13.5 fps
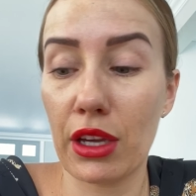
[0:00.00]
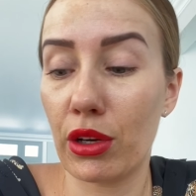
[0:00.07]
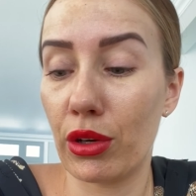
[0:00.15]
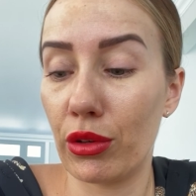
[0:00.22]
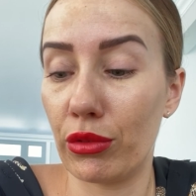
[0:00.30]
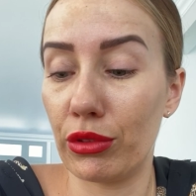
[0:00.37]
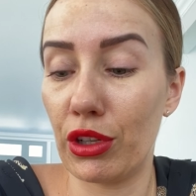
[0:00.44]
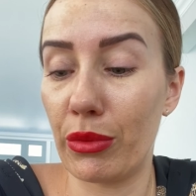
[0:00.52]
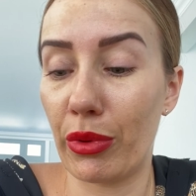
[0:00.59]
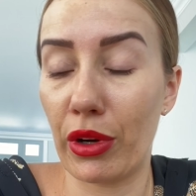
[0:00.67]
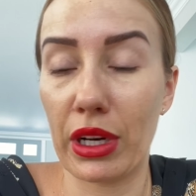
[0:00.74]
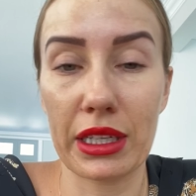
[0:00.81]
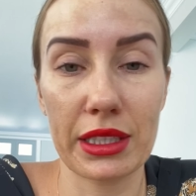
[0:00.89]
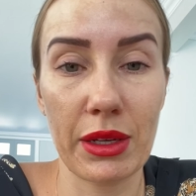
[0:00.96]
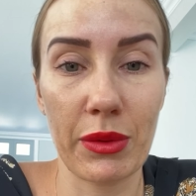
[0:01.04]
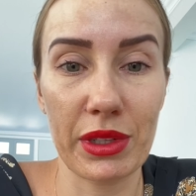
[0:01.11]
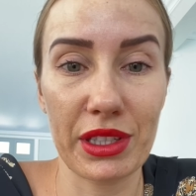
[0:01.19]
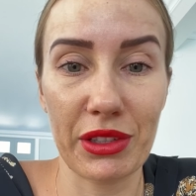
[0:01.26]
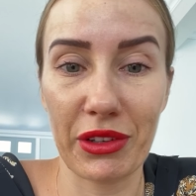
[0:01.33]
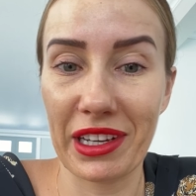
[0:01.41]
cool new products that we're
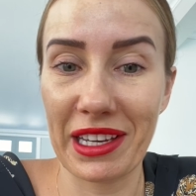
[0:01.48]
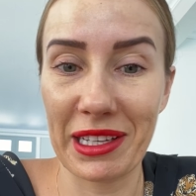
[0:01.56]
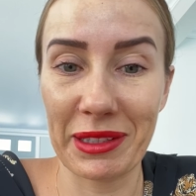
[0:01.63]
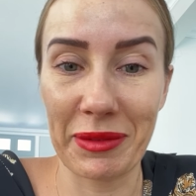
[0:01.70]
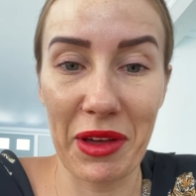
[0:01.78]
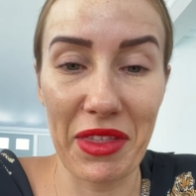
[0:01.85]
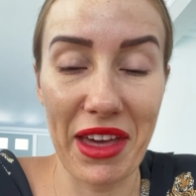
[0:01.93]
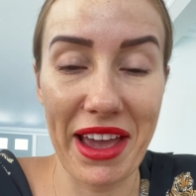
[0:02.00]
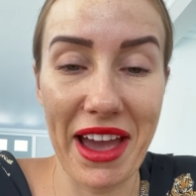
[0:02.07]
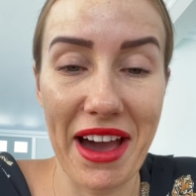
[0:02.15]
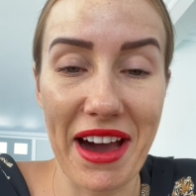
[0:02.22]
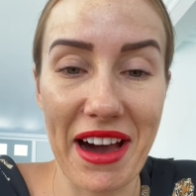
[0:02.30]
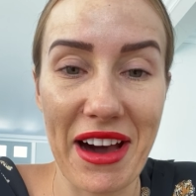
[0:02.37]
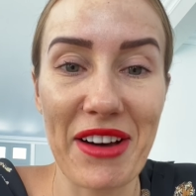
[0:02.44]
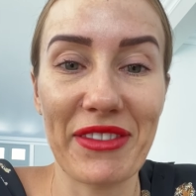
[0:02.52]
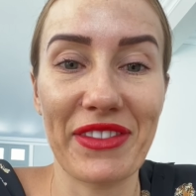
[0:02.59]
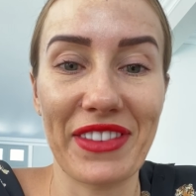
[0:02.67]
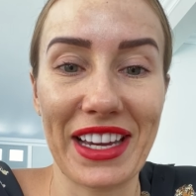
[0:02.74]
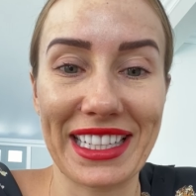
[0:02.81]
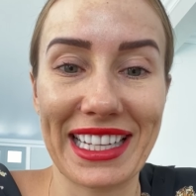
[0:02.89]
stocking as well. They are
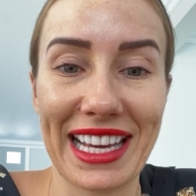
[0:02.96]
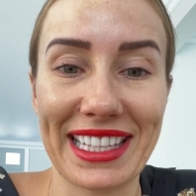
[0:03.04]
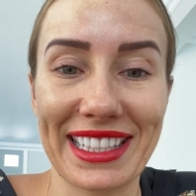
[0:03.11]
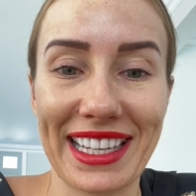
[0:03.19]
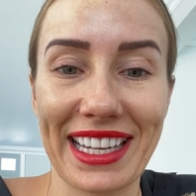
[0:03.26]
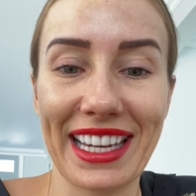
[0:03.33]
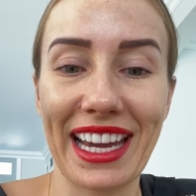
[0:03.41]
fantastic.